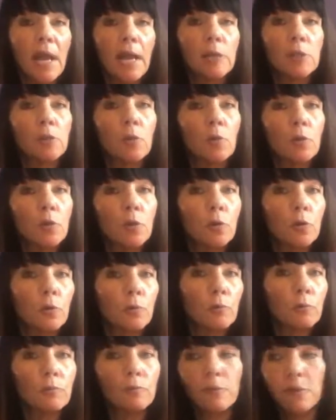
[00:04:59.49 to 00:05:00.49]
And so
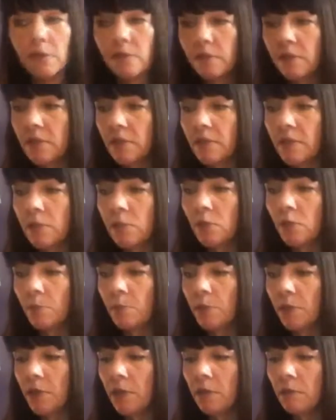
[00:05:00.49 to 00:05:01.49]
you're, th- this
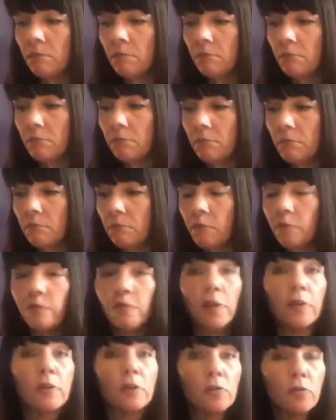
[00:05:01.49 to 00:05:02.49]
could be
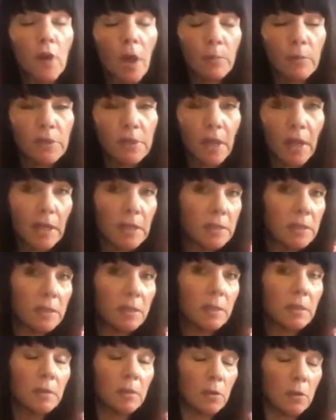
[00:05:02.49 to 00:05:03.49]
very
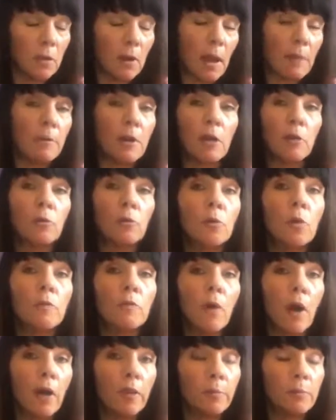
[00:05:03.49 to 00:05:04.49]
traumatizing. You know, I, I, know
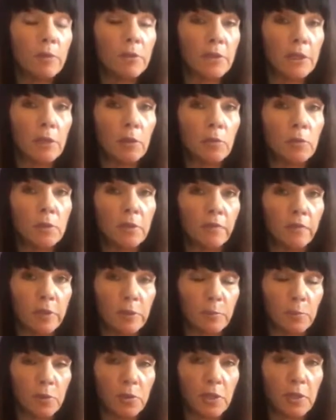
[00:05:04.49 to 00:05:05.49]
all the particulars of
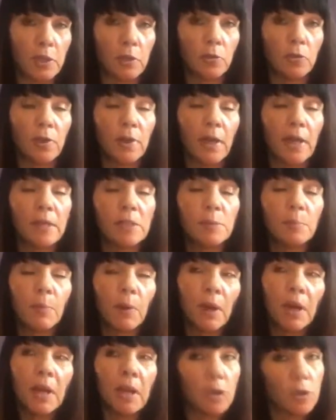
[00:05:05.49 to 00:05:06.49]
this particular case,
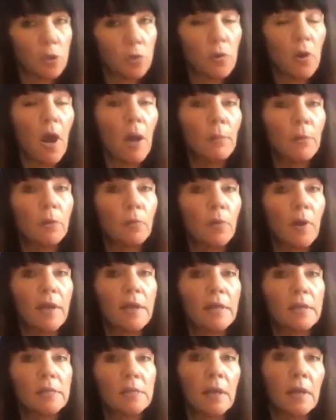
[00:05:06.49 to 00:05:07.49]
but it's trauma,
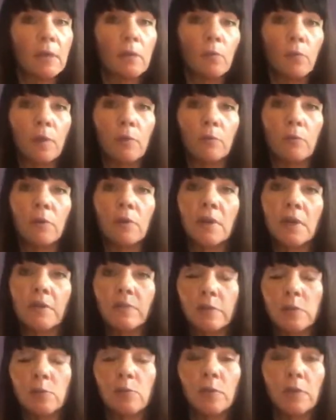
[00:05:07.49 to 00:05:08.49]
right? It's like we were
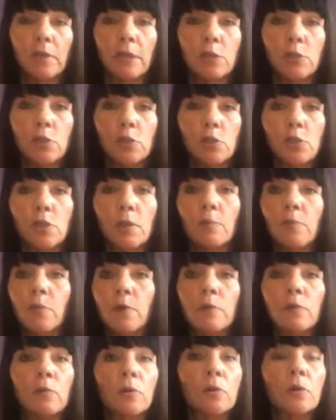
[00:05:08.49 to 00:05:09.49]
in this relationship,
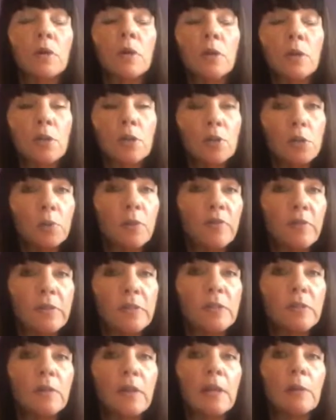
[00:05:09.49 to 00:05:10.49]
we were doing
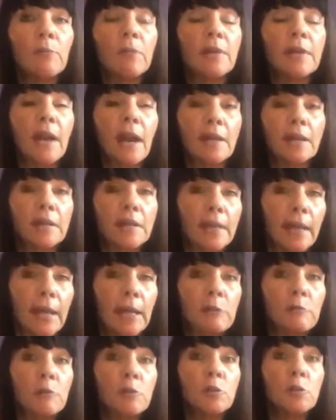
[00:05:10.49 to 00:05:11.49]
this thing, we got
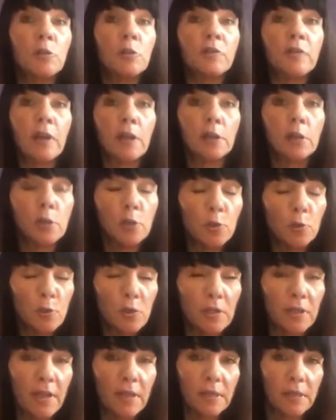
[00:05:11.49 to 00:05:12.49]
engaged, we took that
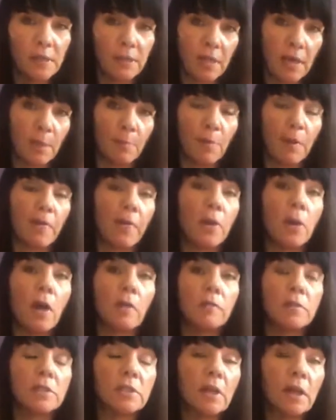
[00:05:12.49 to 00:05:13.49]
huge next step, and then all
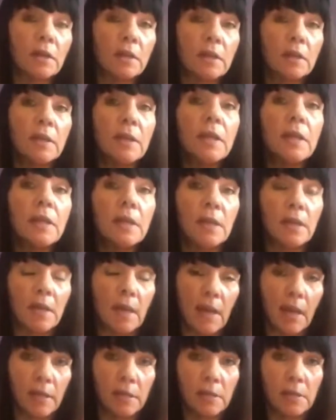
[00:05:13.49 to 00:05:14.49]
of a sudden it
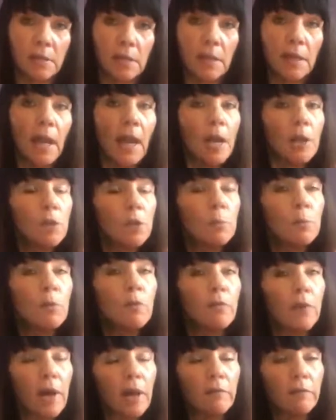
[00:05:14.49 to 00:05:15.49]
ends. And how do you
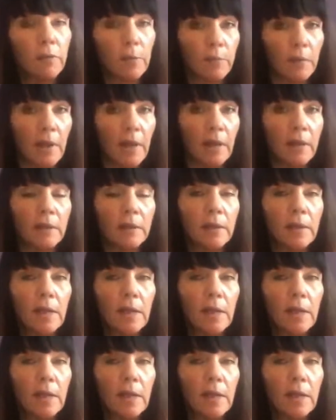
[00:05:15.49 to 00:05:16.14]
move on from that?